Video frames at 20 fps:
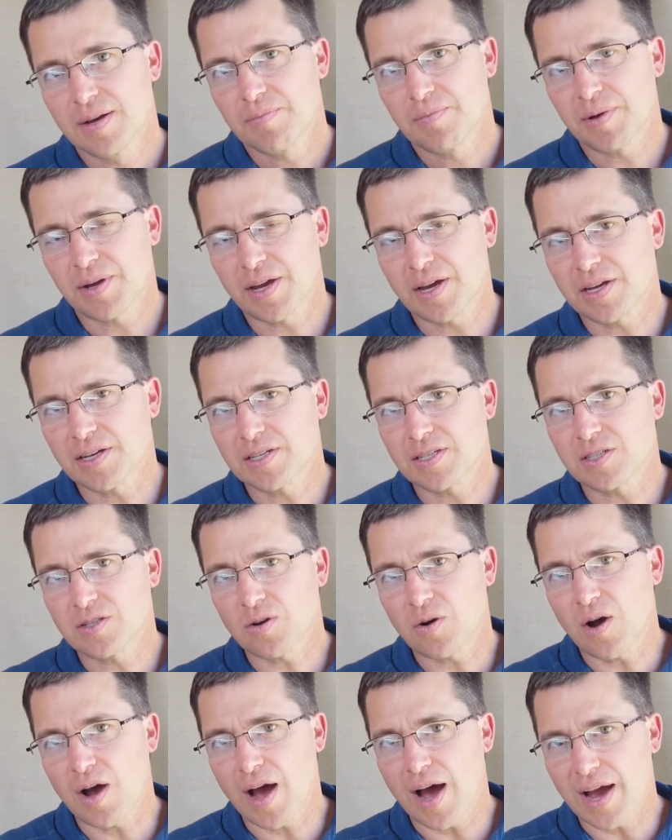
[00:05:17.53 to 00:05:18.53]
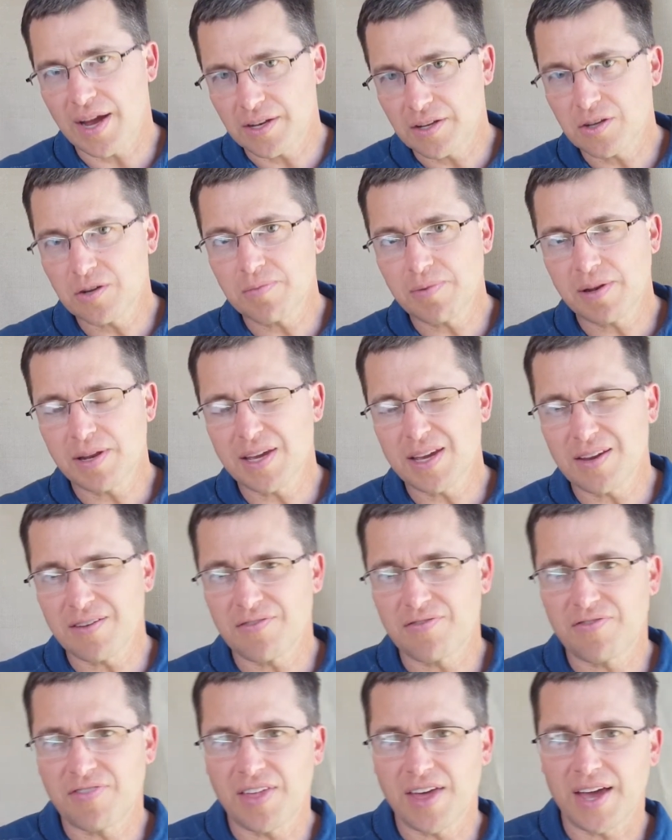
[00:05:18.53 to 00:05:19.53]
because I do
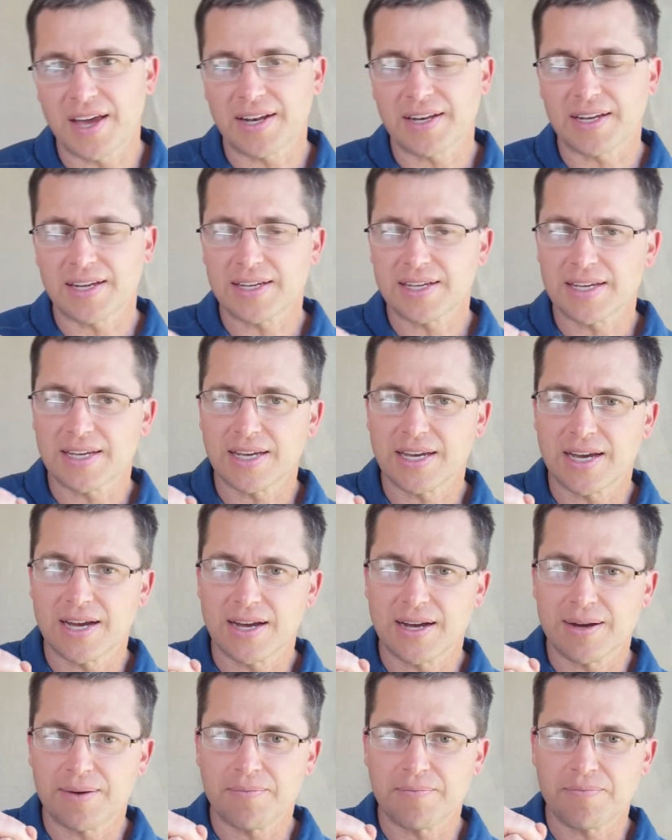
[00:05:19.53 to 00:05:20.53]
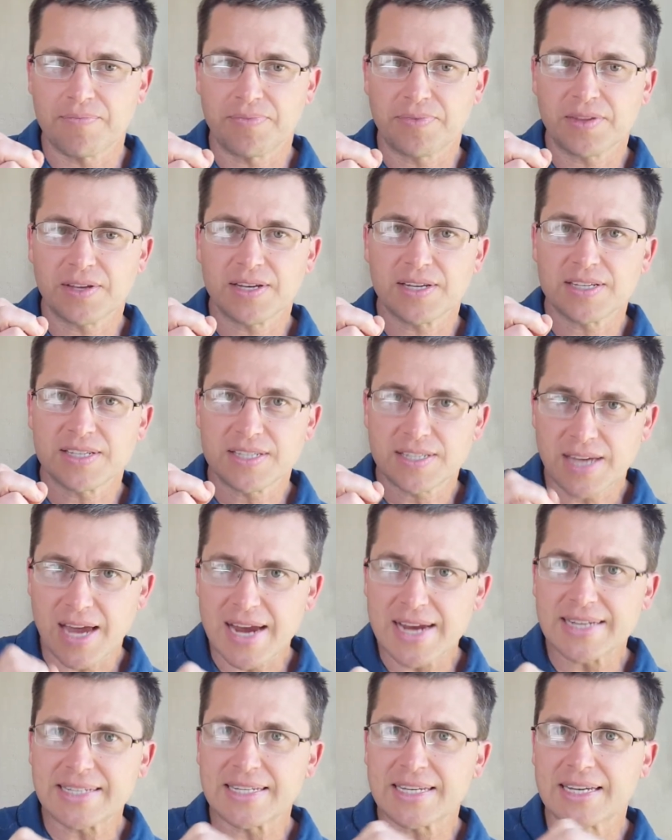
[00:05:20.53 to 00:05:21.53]
believe that um,
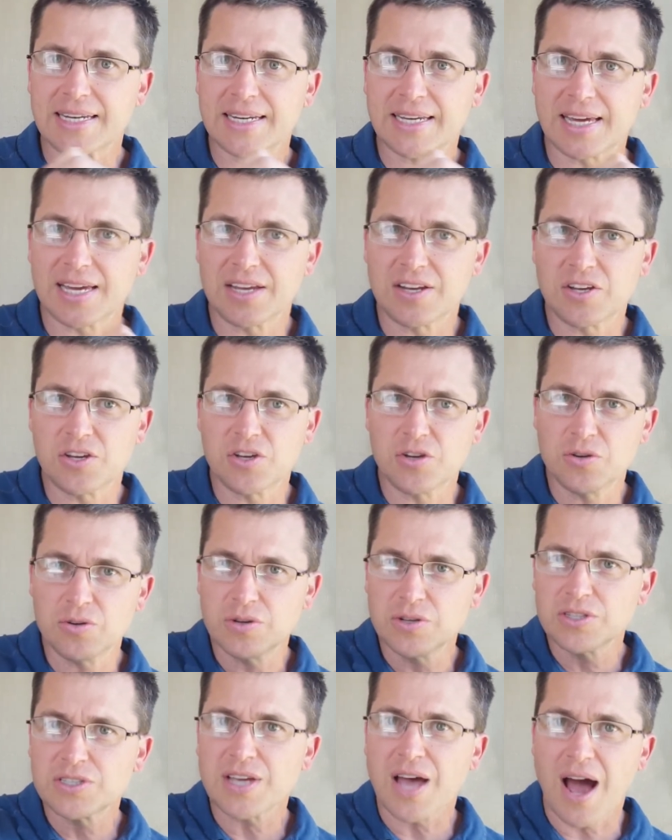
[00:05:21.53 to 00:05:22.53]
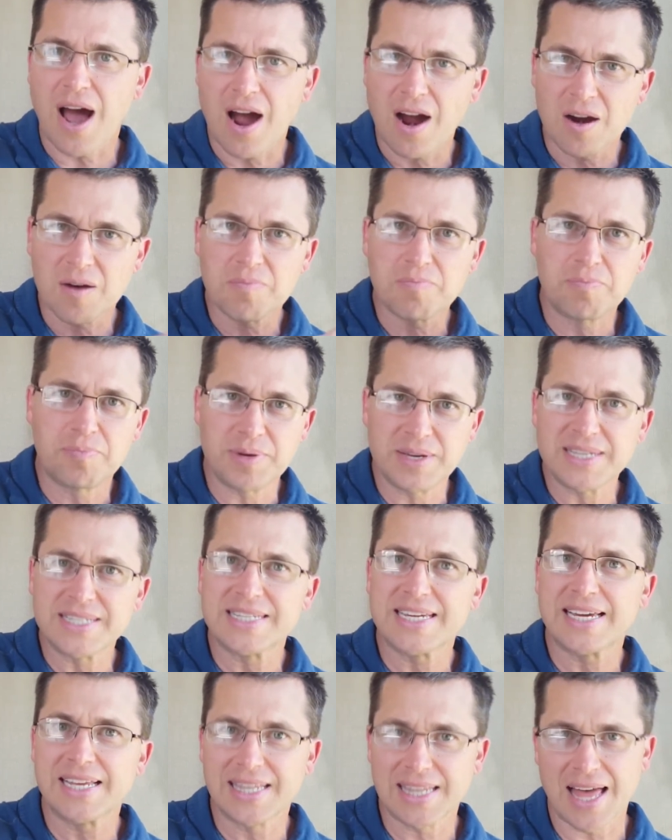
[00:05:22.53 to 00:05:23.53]
Satan can use our
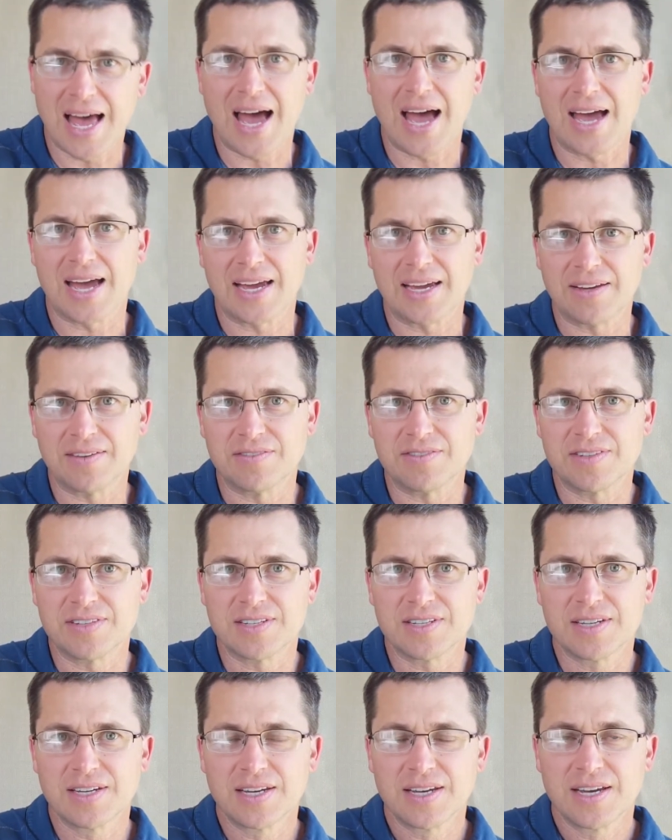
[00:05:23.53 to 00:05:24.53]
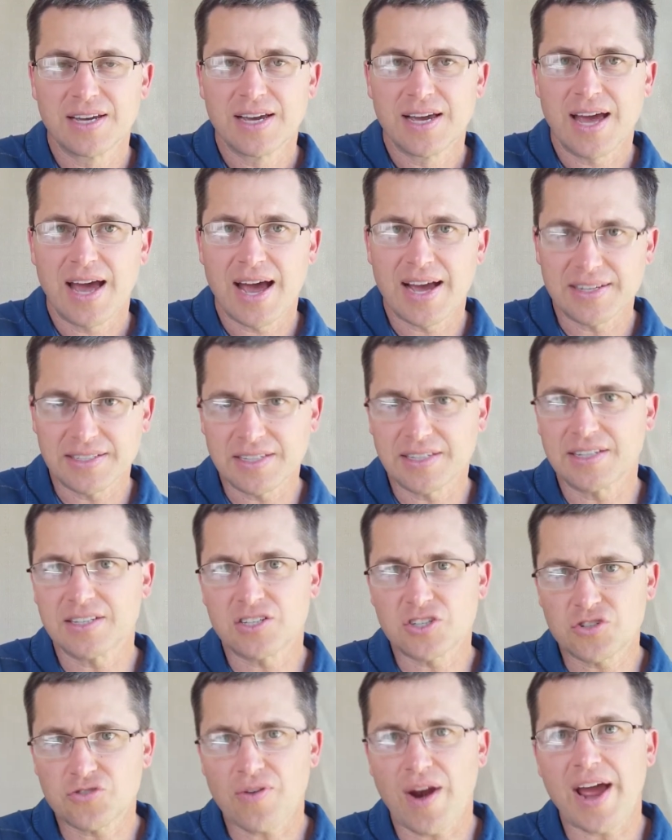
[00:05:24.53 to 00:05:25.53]
busy lives as a
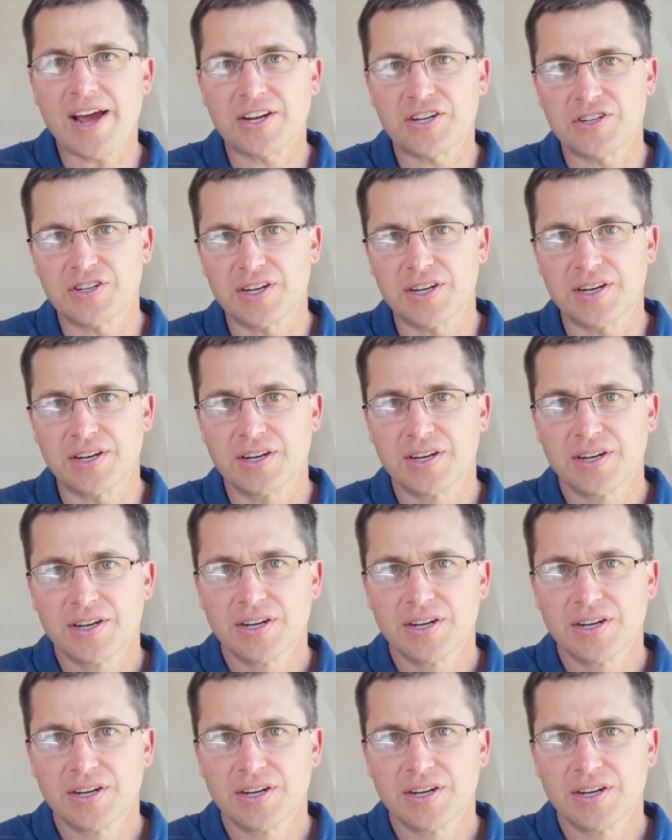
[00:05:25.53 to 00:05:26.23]
distraction